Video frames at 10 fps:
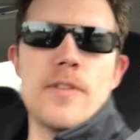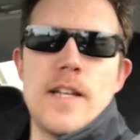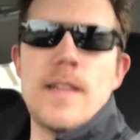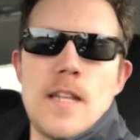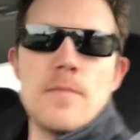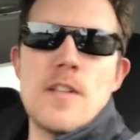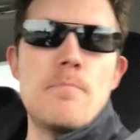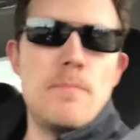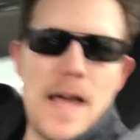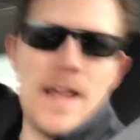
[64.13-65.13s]
to get them to
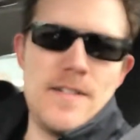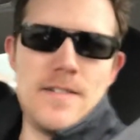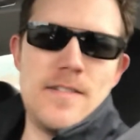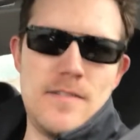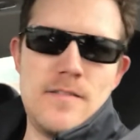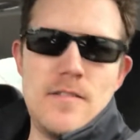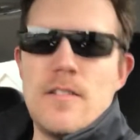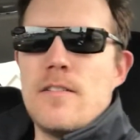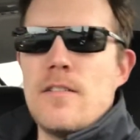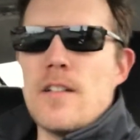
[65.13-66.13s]
bend.
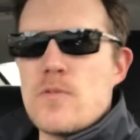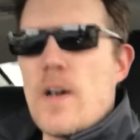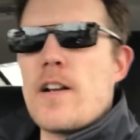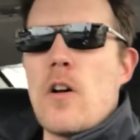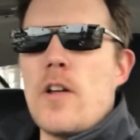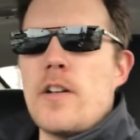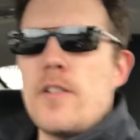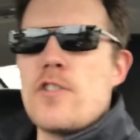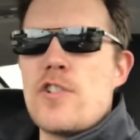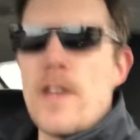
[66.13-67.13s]
That's why I call it
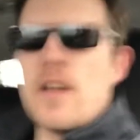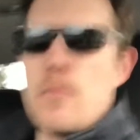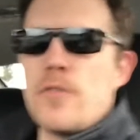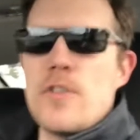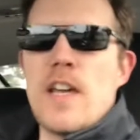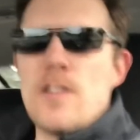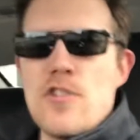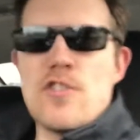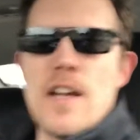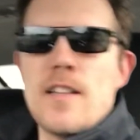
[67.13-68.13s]
unshakable. You can't
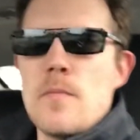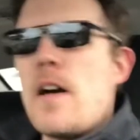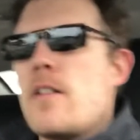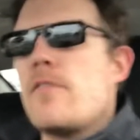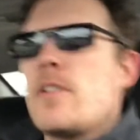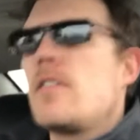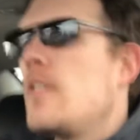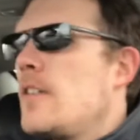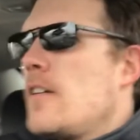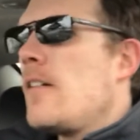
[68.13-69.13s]
shake them out of it.
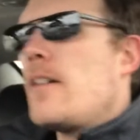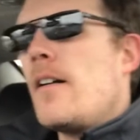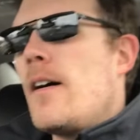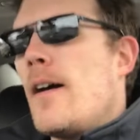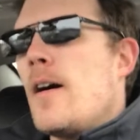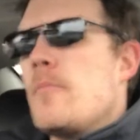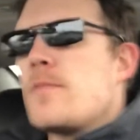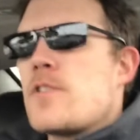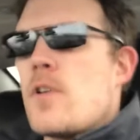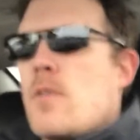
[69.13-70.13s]

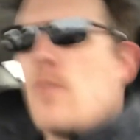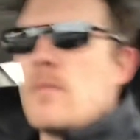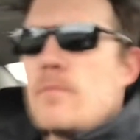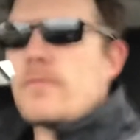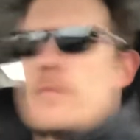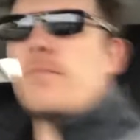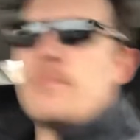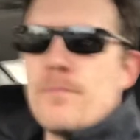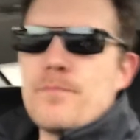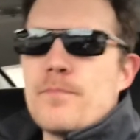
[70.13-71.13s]
So
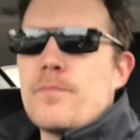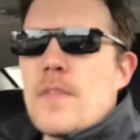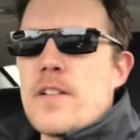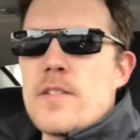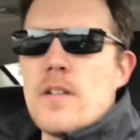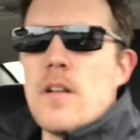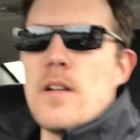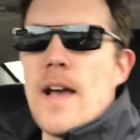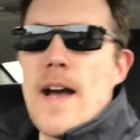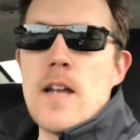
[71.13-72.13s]
that's
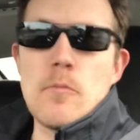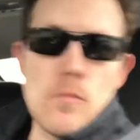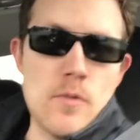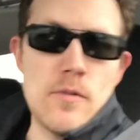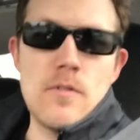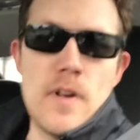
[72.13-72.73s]
an admirable